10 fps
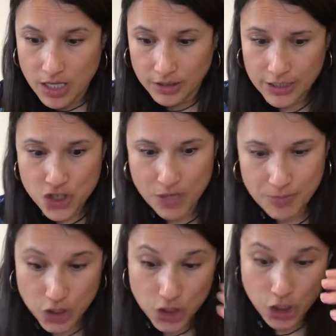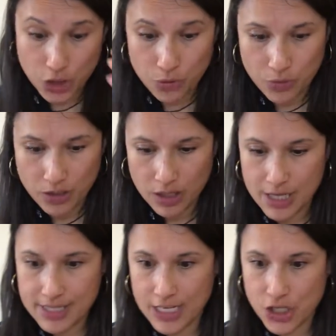Let's jump to
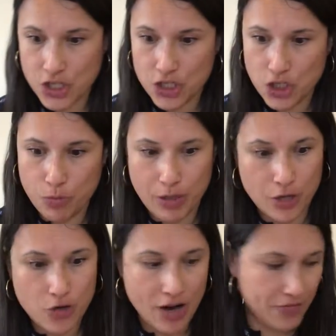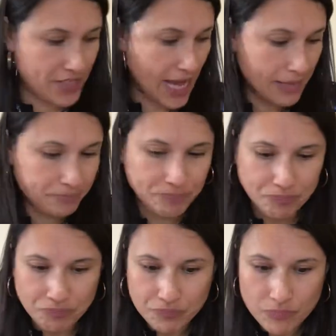section 2, paragraph 10.
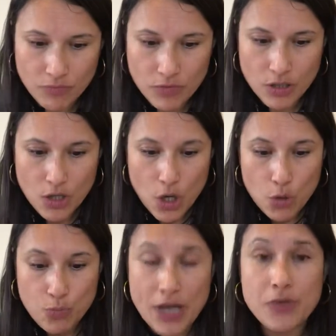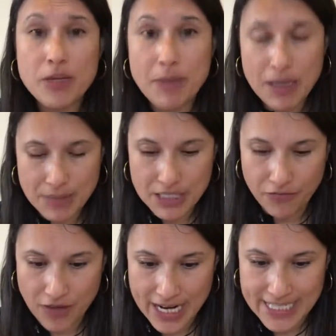Rhetoric may be
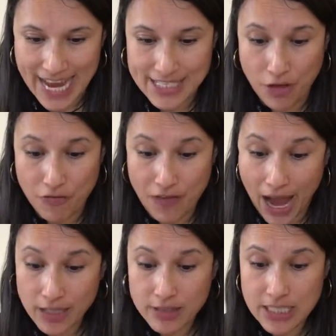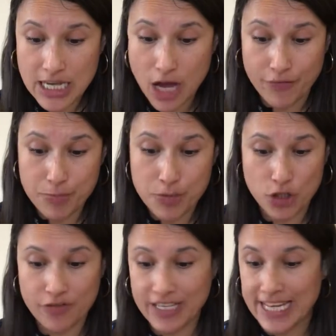defined as the faculty of
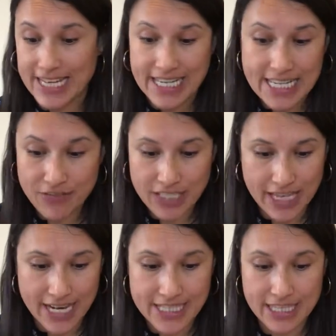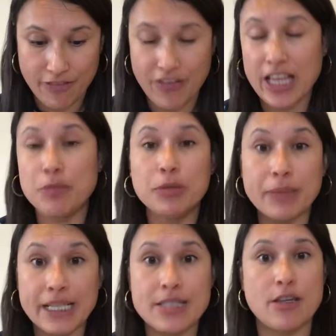observing in any given case the available
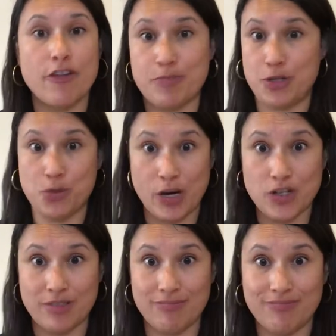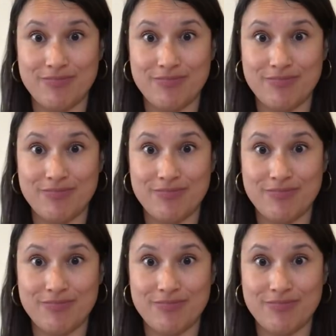means of persuasion.